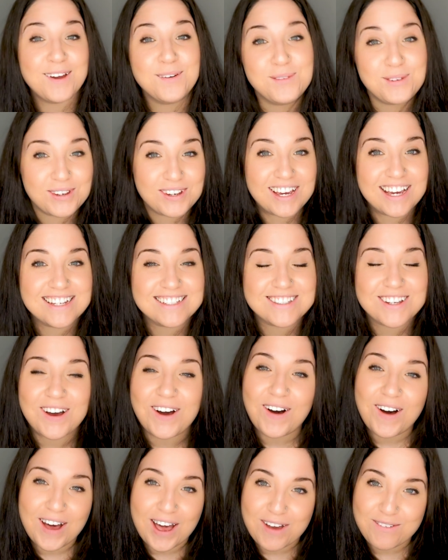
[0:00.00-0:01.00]
hope you guys
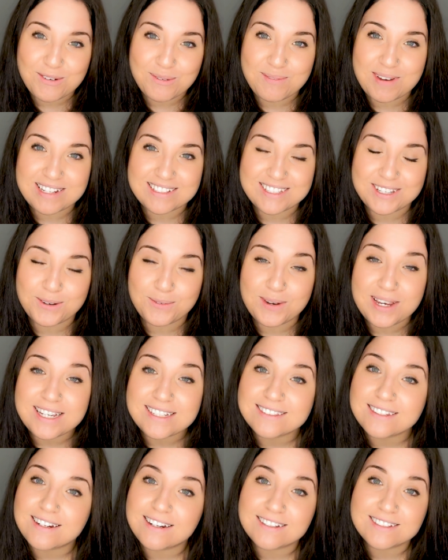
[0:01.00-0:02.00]
all have amazing
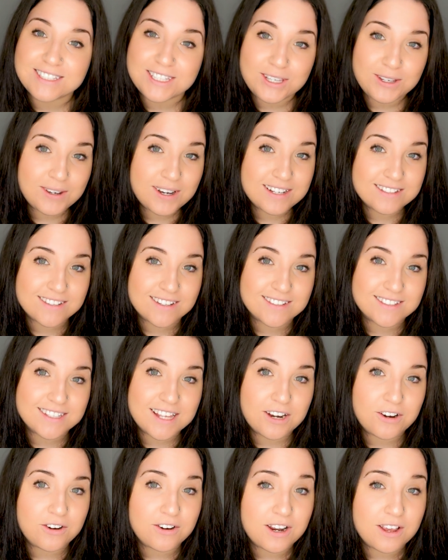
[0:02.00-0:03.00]
weeks, and I'll see you guys on
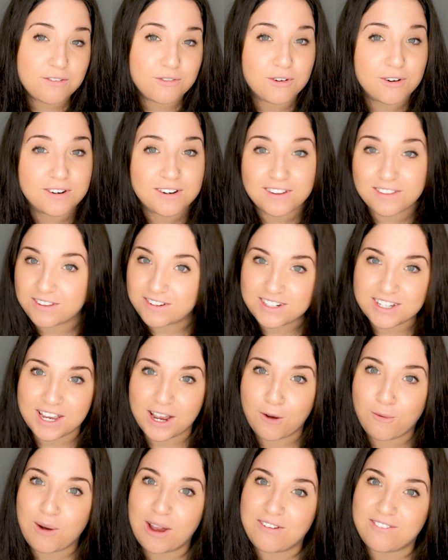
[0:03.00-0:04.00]
Saturday for another
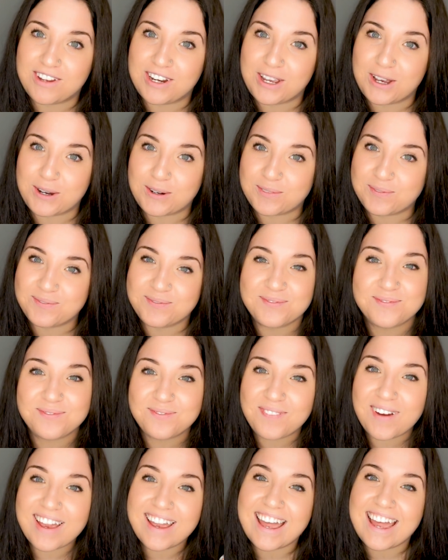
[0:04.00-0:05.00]
DIY video.
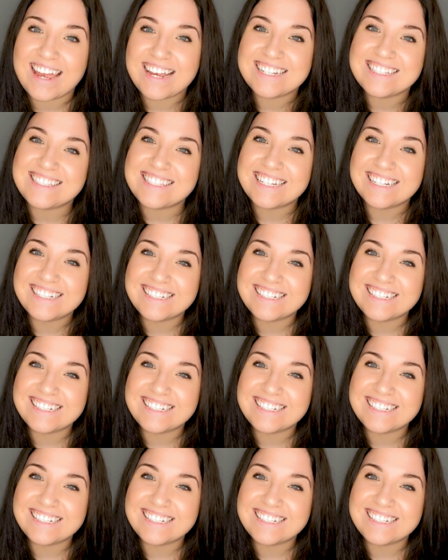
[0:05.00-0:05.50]
Bye guys!